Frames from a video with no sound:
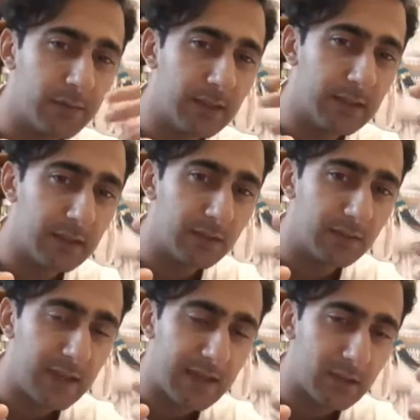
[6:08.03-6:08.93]
the
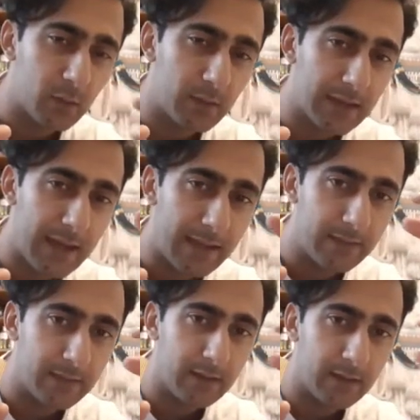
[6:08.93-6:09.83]
sandalwood and
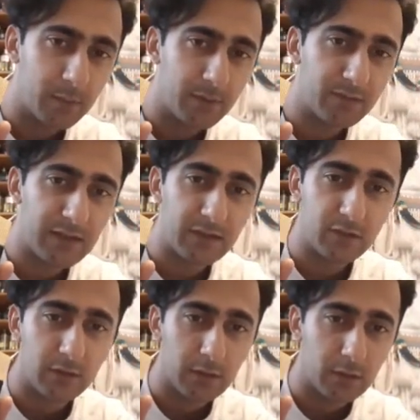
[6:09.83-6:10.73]
the
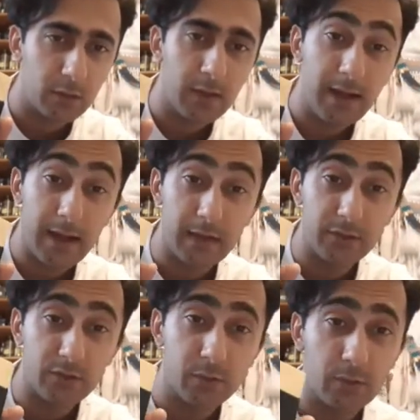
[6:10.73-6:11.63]
pistachio ice
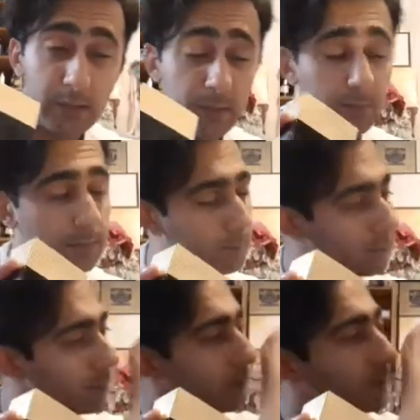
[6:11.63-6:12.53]
cream.
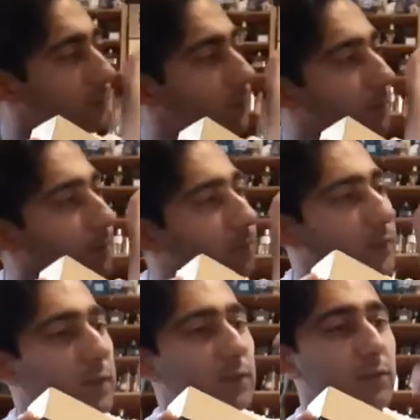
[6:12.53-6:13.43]

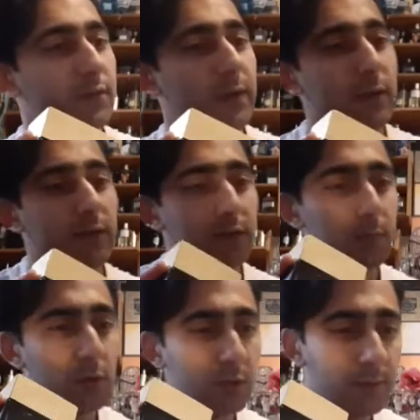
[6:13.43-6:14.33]
So very
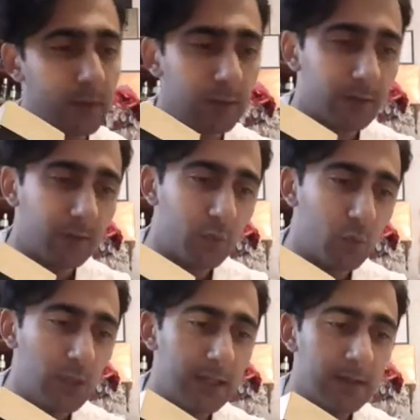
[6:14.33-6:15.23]
smooth, very
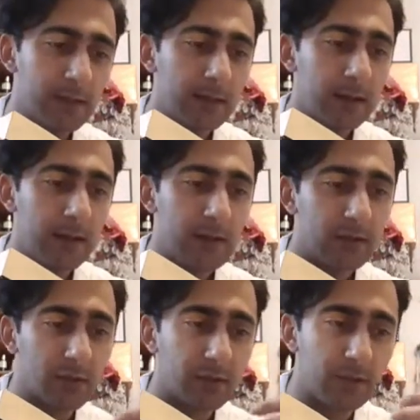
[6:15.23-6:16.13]
sweet. It's
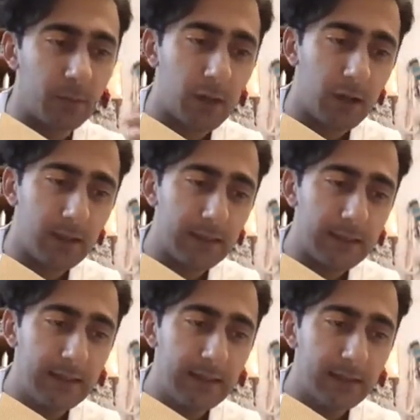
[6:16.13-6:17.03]
got some
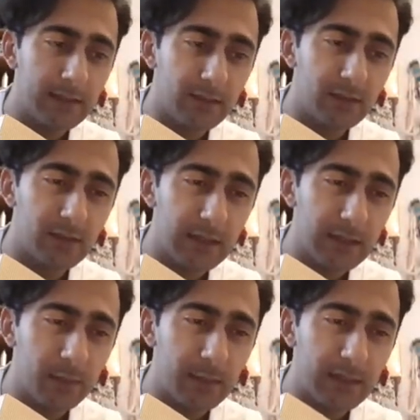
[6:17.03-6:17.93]
heat, just a
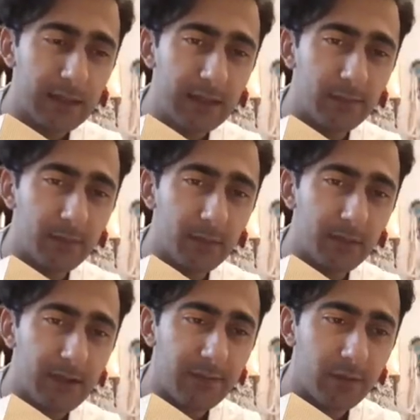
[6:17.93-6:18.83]
little bit of heat from the
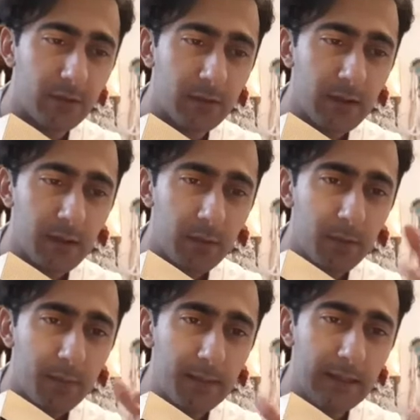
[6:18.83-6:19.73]
saffron, but
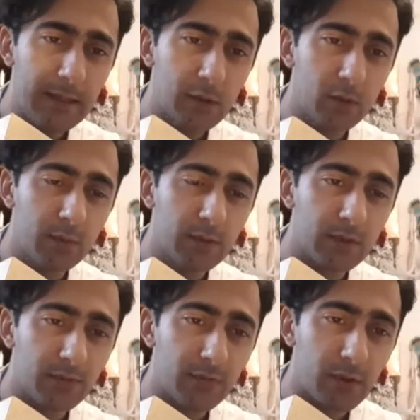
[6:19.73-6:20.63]
mainly
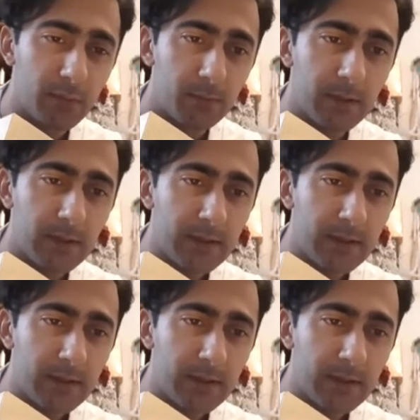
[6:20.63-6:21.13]
coolness from